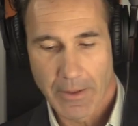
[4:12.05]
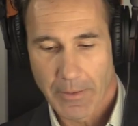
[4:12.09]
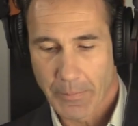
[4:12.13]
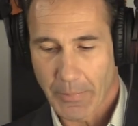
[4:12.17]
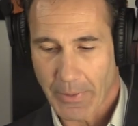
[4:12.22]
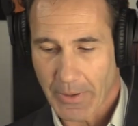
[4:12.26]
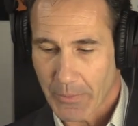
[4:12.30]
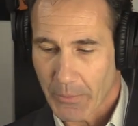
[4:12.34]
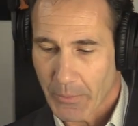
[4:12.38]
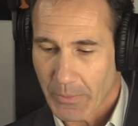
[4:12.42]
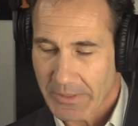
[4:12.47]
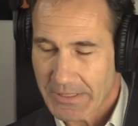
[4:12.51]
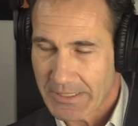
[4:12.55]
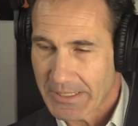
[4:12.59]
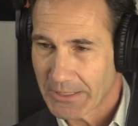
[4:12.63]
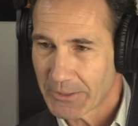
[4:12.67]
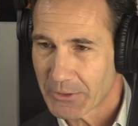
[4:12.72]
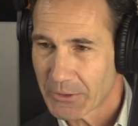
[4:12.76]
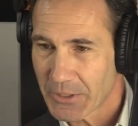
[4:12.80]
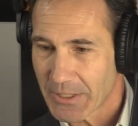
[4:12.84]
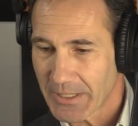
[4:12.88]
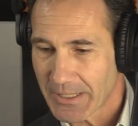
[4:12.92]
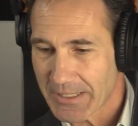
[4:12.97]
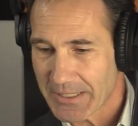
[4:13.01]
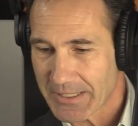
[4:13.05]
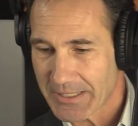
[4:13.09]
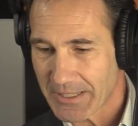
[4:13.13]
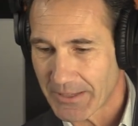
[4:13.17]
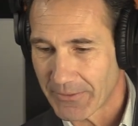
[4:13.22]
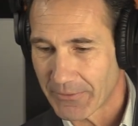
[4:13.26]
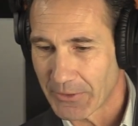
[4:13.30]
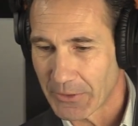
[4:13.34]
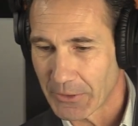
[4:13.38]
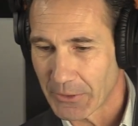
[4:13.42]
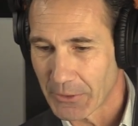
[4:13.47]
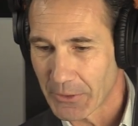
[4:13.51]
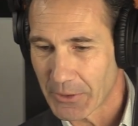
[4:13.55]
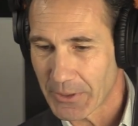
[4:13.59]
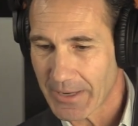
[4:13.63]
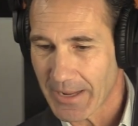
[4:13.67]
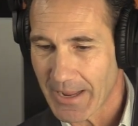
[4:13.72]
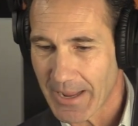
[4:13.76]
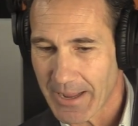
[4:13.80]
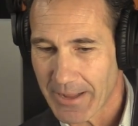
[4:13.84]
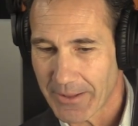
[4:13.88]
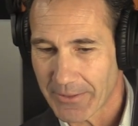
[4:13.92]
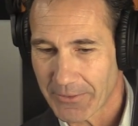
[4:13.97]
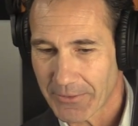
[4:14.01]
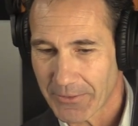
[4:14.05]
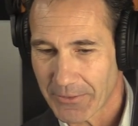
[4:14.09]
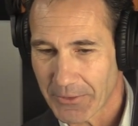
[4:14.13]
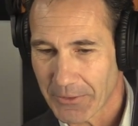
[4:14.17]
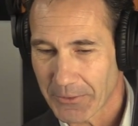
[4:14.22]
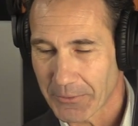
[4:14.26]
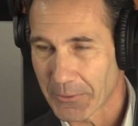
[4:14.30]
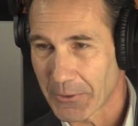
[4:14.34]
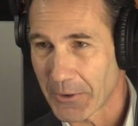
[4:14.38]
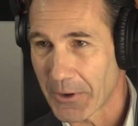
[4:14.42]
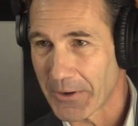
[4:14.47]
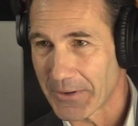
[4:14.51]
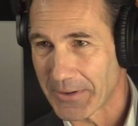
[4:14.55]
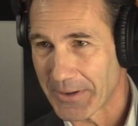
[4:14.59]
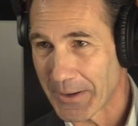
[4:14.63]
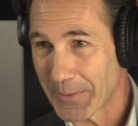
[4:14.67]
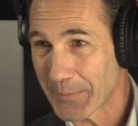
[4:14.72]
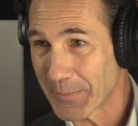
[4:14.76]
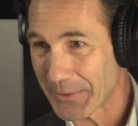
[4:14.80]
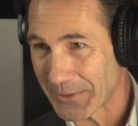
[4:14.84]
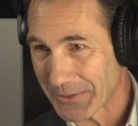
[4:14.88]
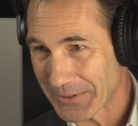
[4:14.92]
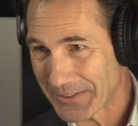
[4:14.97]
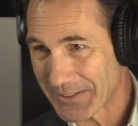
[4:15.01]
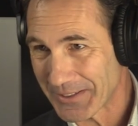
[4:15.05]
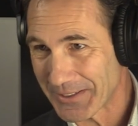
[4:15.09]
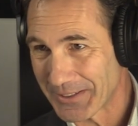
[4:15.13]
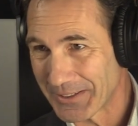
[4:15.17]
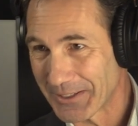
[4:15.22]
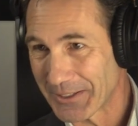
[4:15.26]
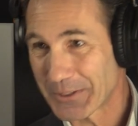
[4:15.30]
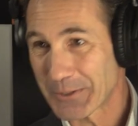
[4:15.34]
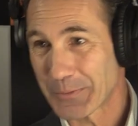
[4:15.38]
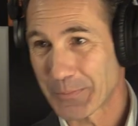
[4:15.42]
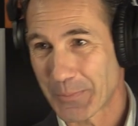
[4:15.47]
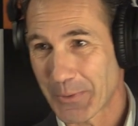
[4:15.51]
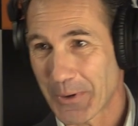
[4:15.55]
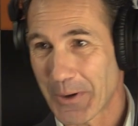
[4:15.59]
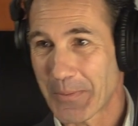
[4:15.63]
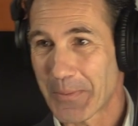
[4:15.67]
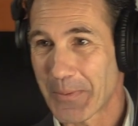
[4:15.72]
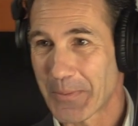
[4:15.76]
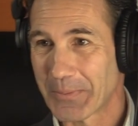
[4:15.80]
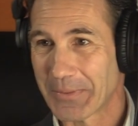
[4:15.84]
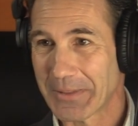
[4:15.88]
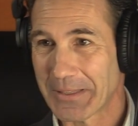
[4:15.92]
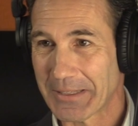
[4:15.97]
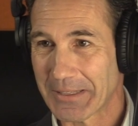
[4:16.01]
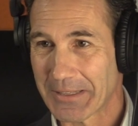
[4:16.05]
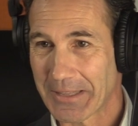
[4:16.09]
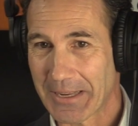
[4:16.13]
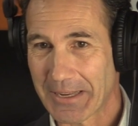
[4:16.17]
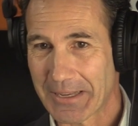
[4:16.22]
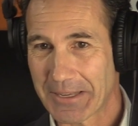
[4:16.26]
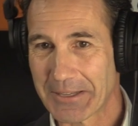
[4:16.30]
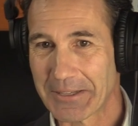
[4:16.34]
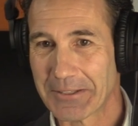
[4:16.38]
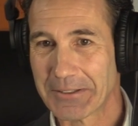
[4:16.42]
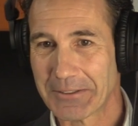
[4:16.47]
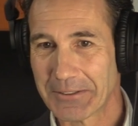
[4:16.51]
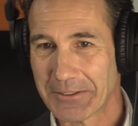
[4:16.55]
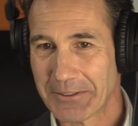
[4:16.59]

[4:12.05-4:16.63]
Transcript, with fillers: but what's interesting is if you look at the raw numbers, it's probably like